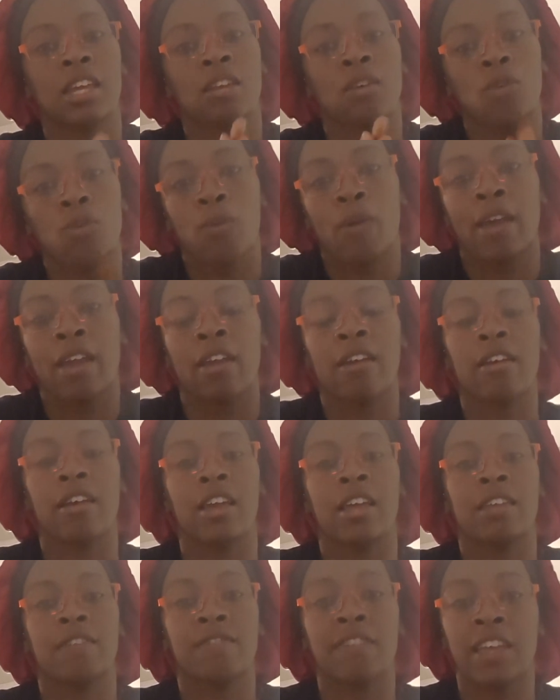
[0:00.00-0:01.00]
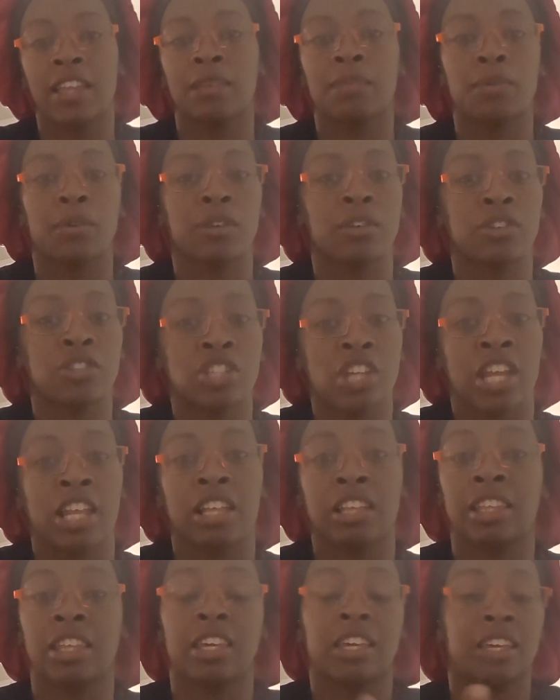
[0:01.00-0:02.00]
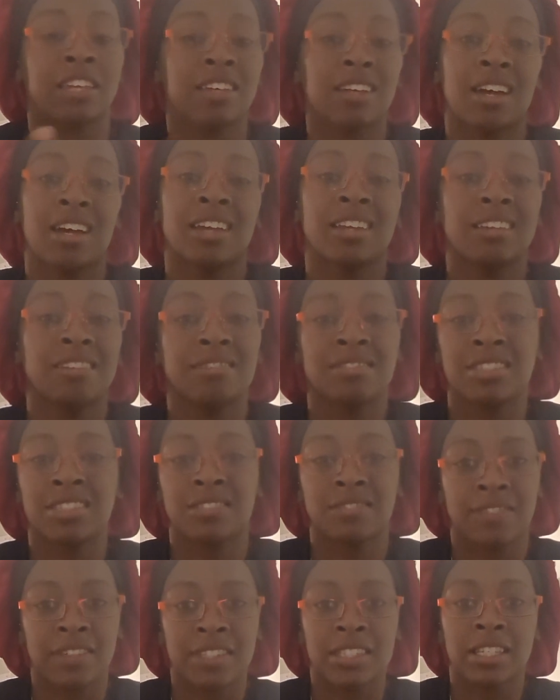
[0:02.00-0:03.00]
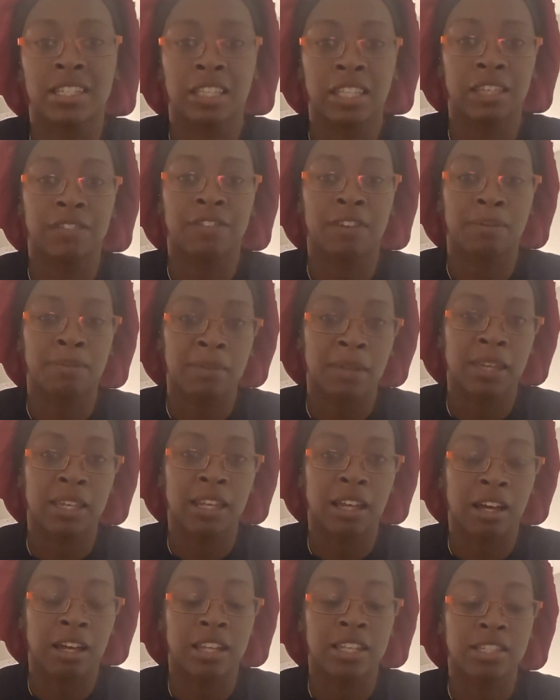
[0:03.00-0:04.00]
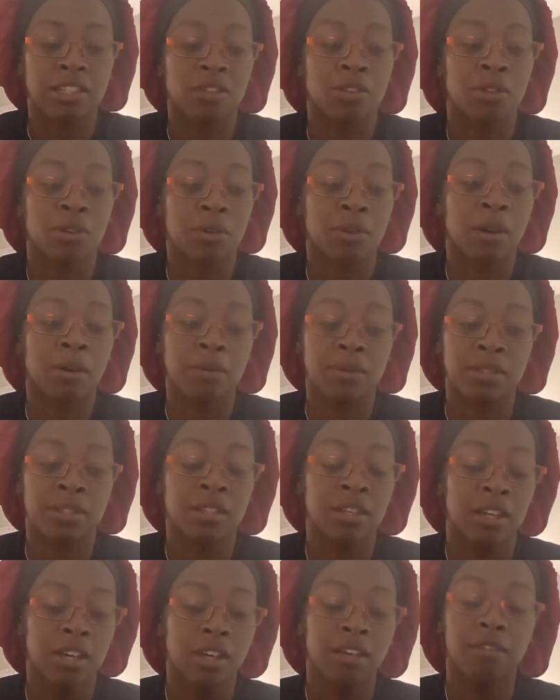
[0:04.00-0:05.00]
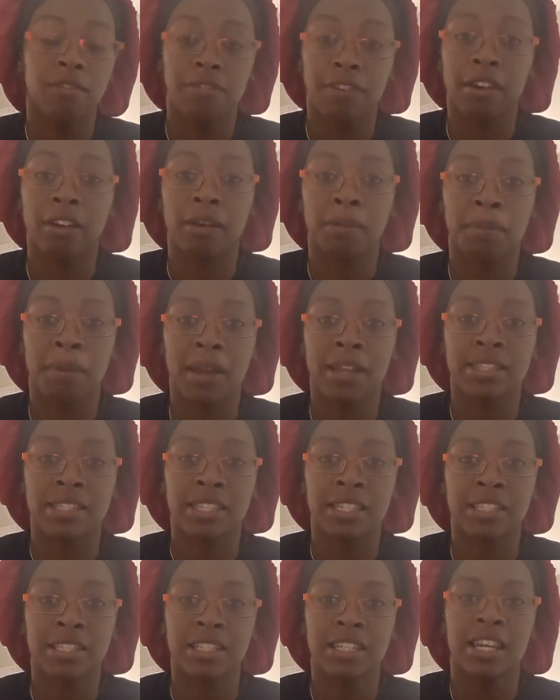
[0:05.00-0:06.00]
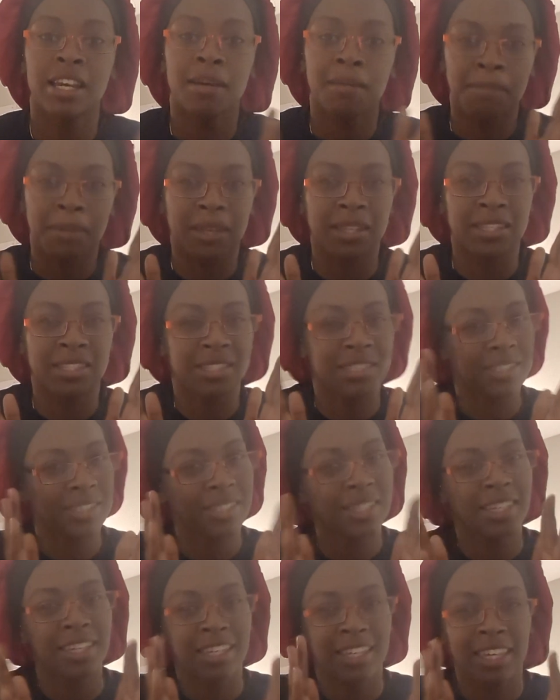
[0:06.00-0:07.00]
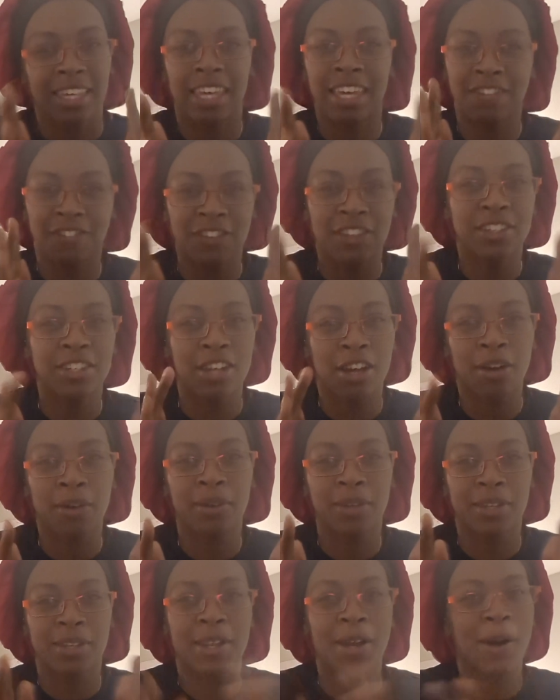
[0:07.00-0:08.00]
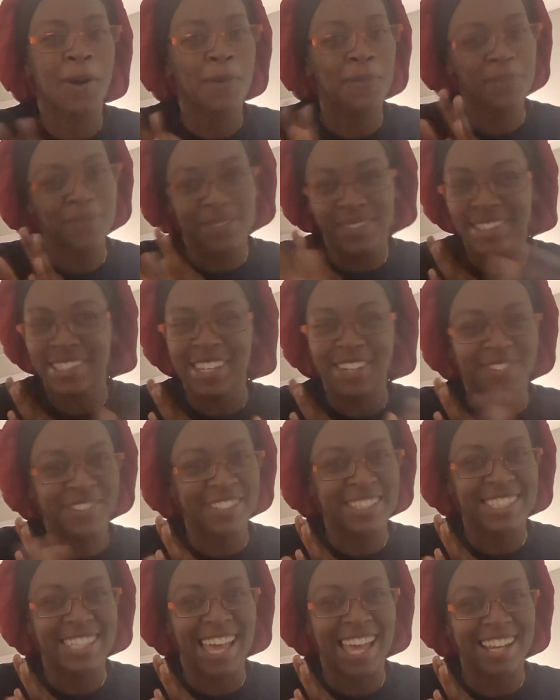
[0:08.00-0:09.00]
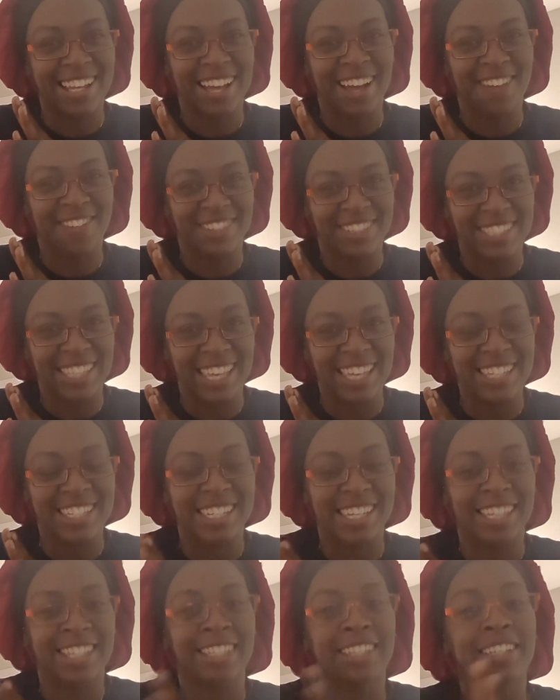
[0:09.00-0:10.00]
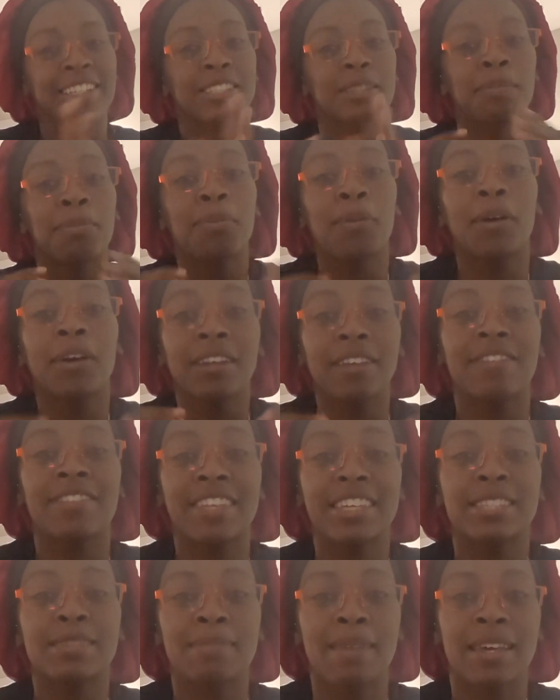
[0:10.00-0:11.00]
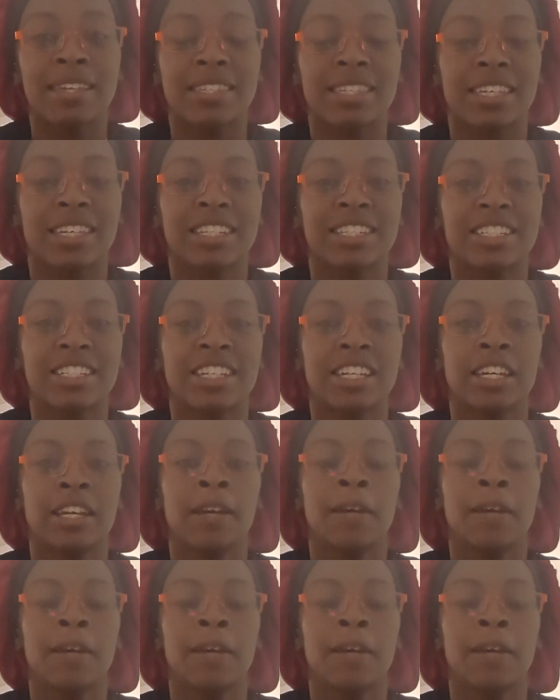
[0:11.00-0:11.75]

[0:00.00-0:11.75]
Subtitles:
and aware and available energetically and kind of just physically, if I'm being honest, although I was very present, but it's, if you know, you know, different side conversation. Because the point of this message